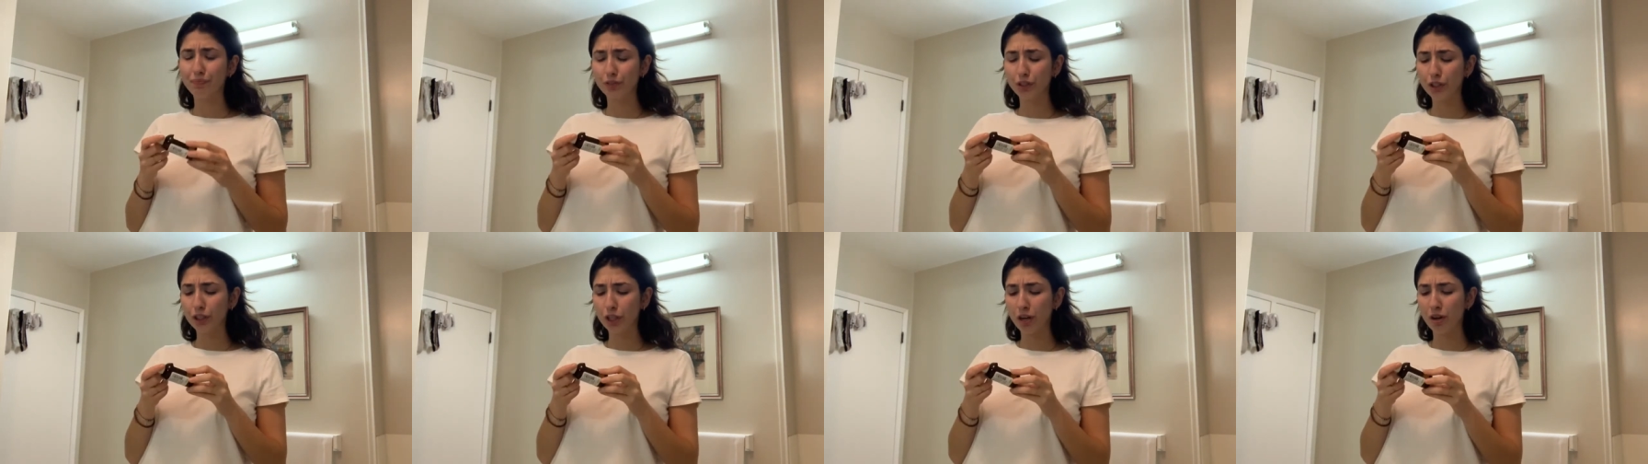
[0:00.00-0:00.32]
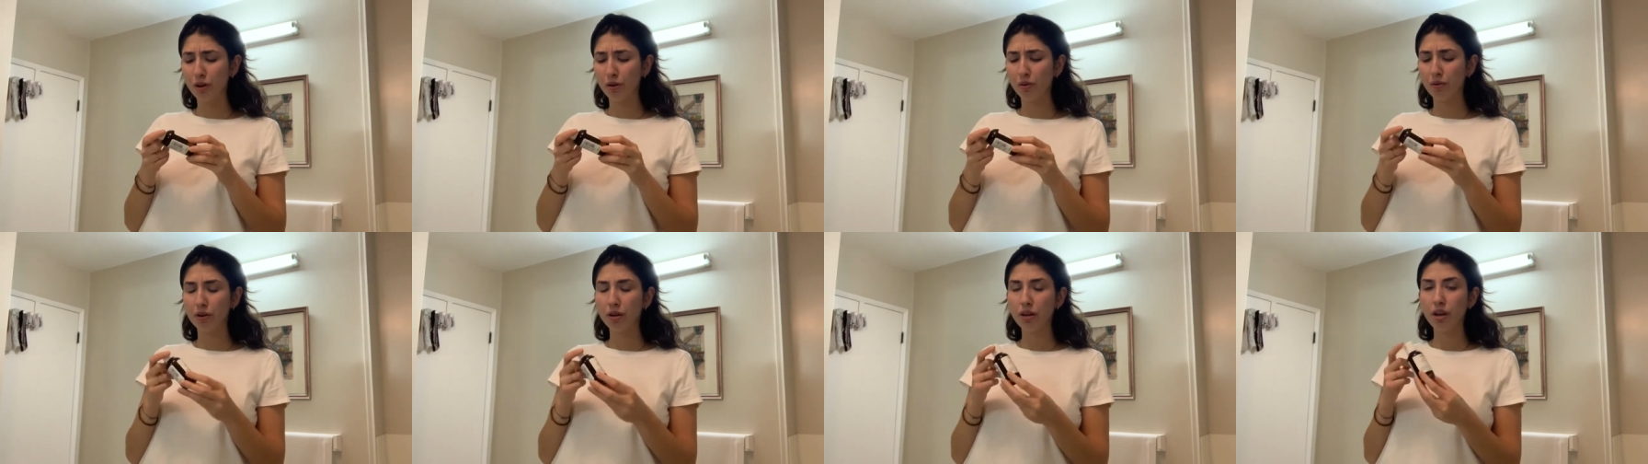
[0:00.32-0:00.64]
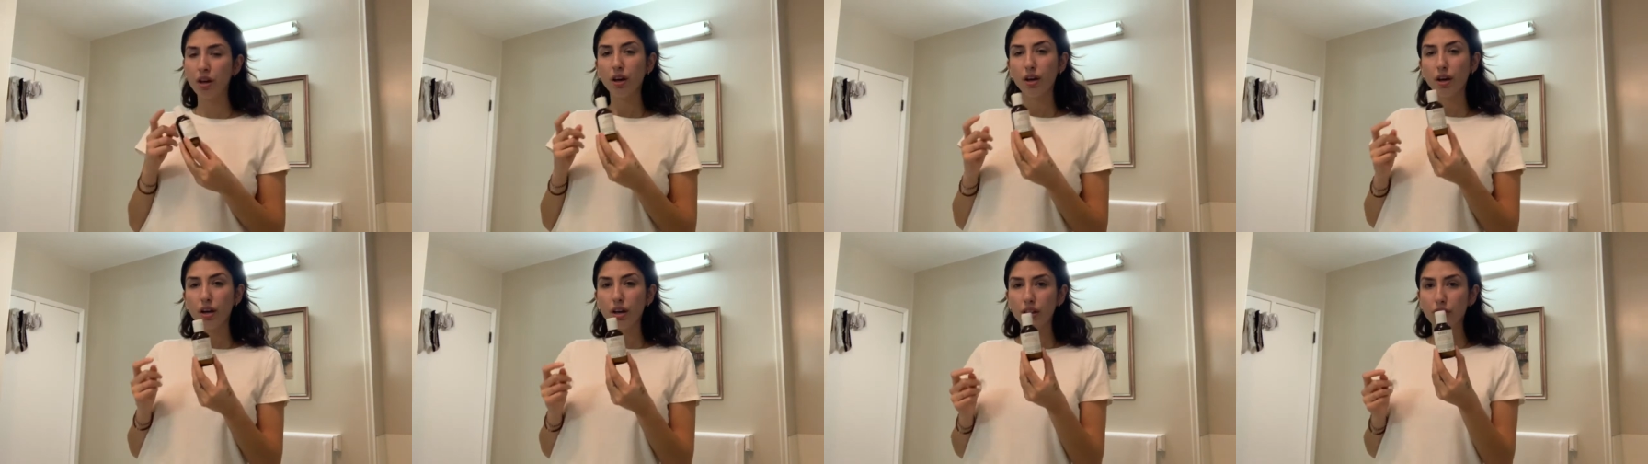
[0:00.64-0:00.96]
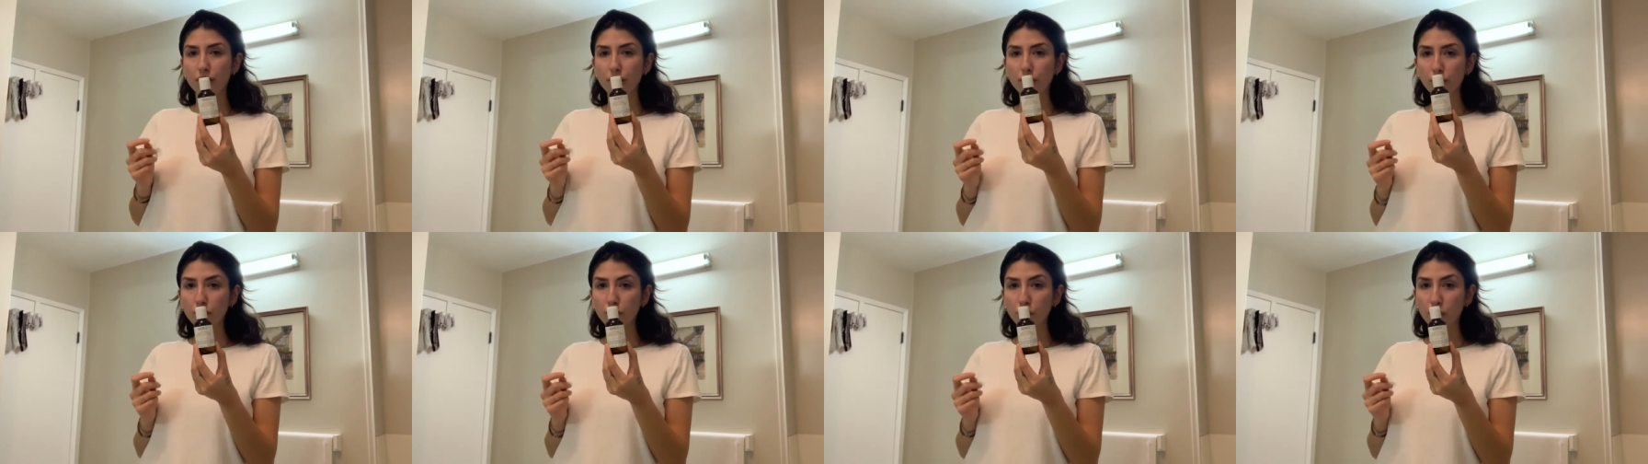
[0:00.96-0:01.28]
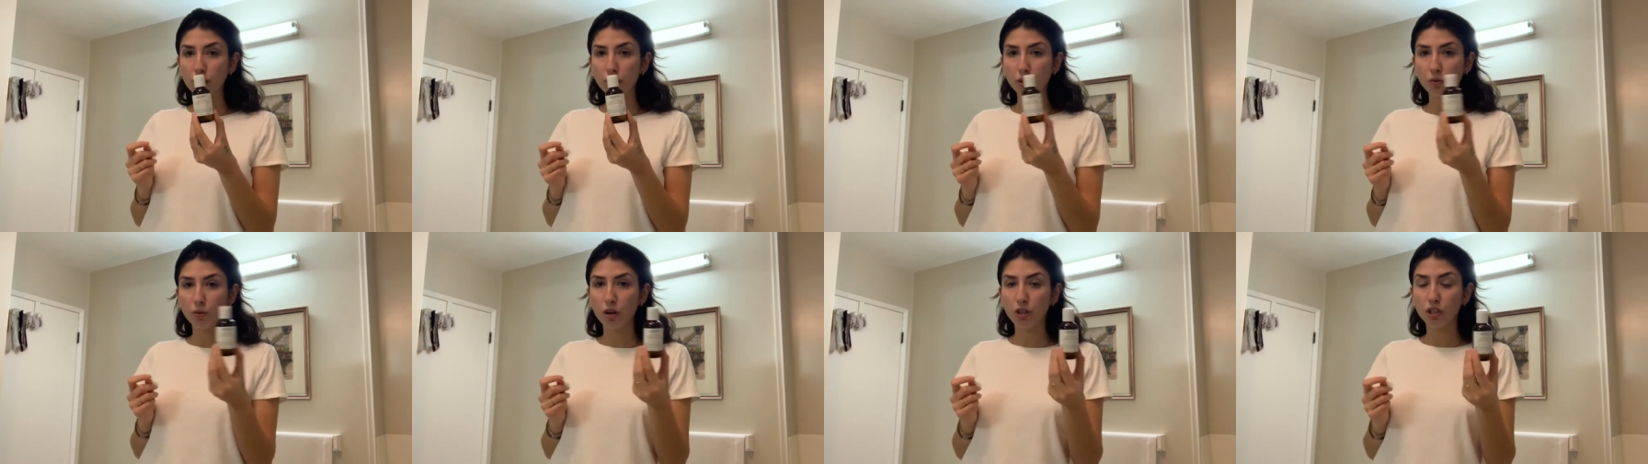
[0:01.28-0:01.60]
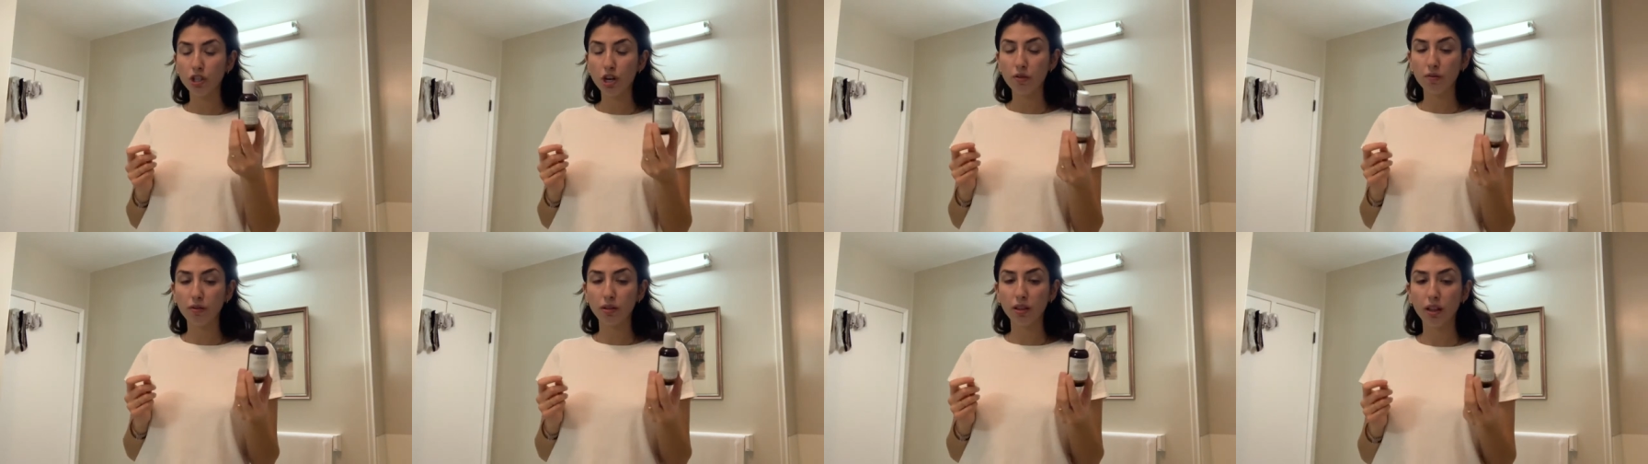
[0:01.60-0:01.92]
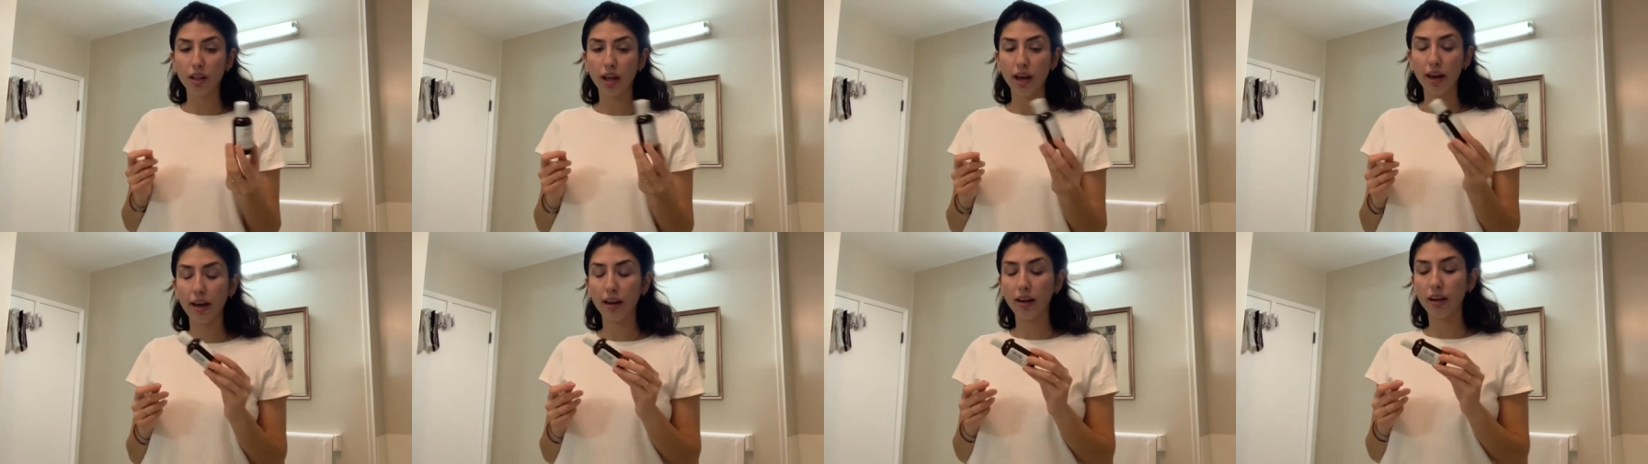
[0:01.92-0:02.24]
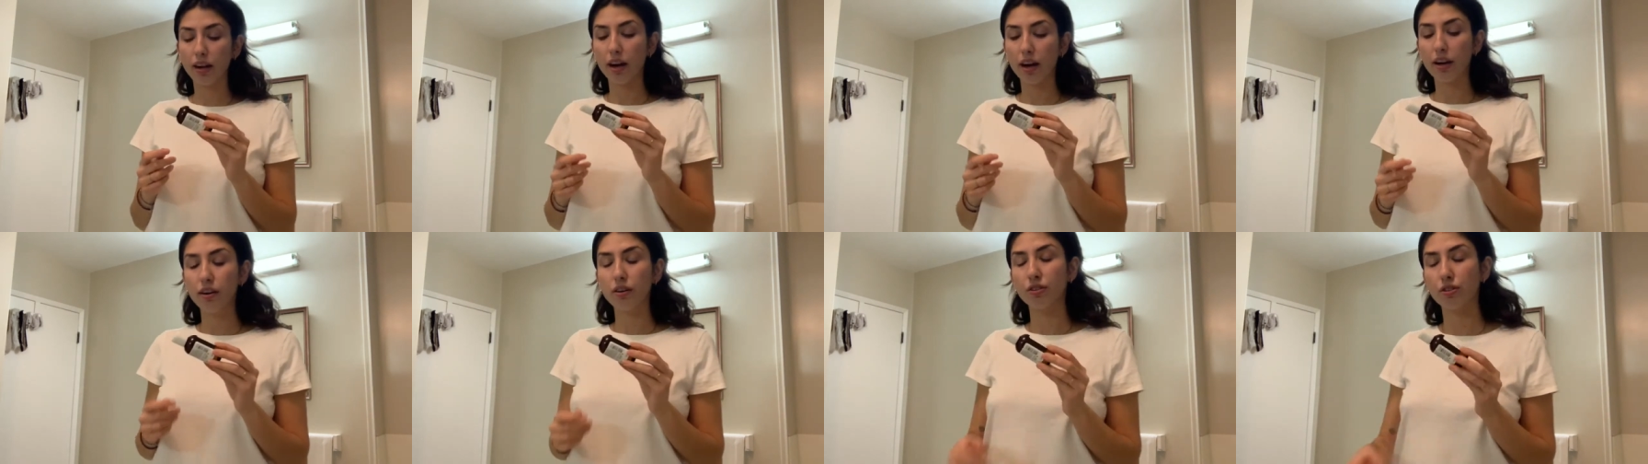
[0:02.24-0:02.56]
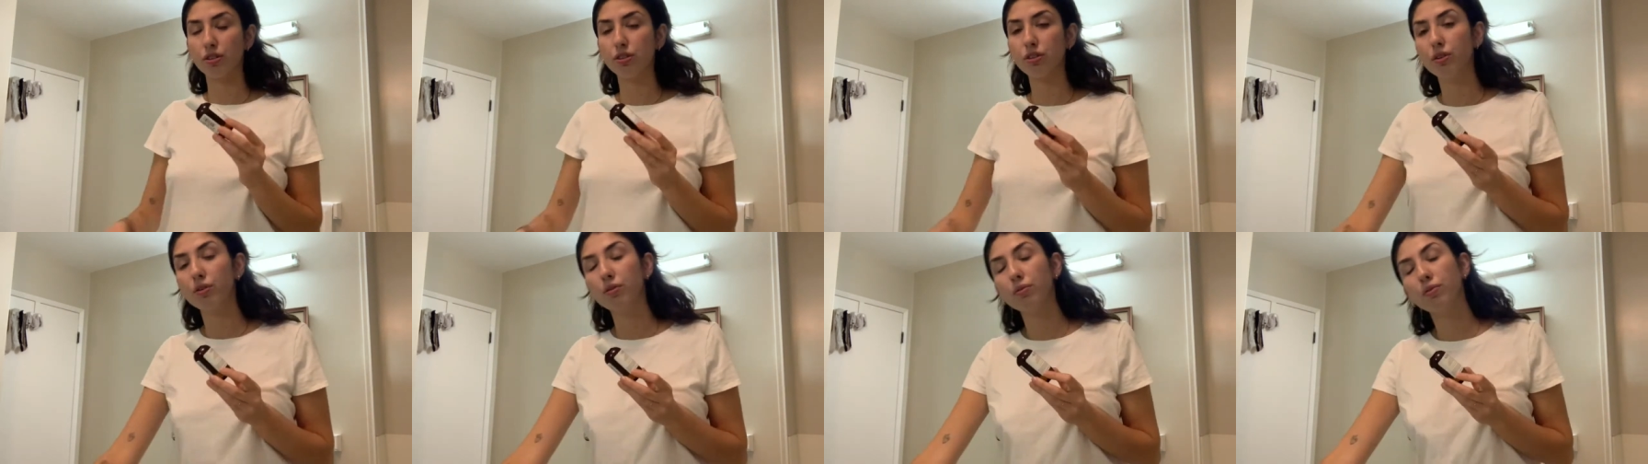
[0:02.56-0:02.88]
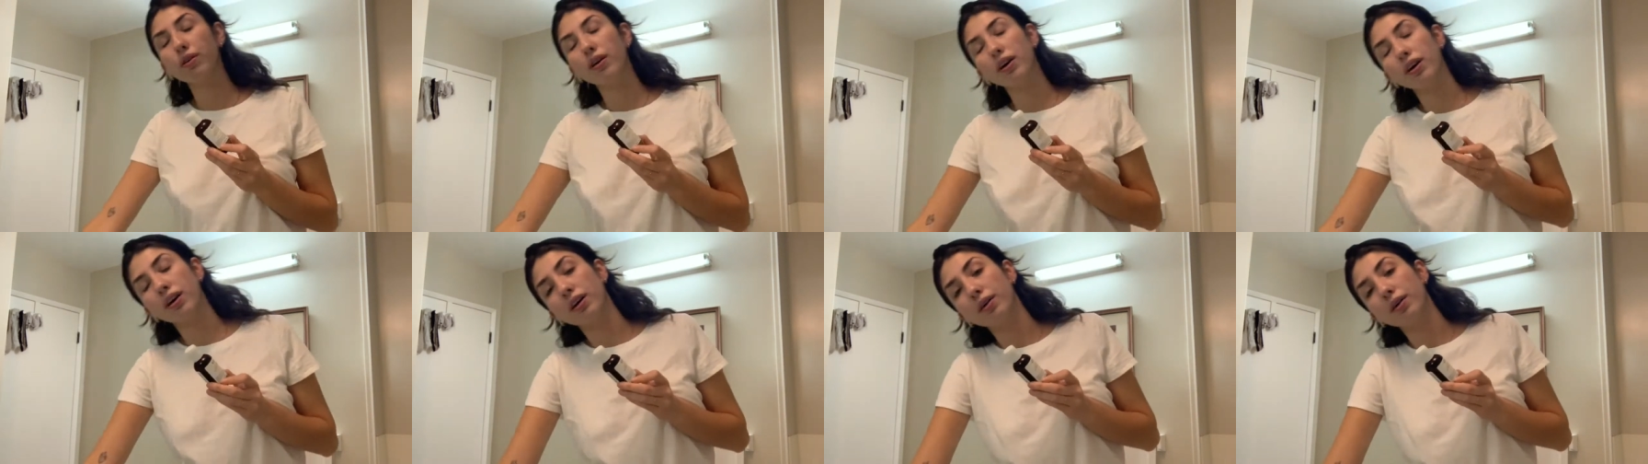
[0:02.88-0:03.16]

So this face wash I really like. I also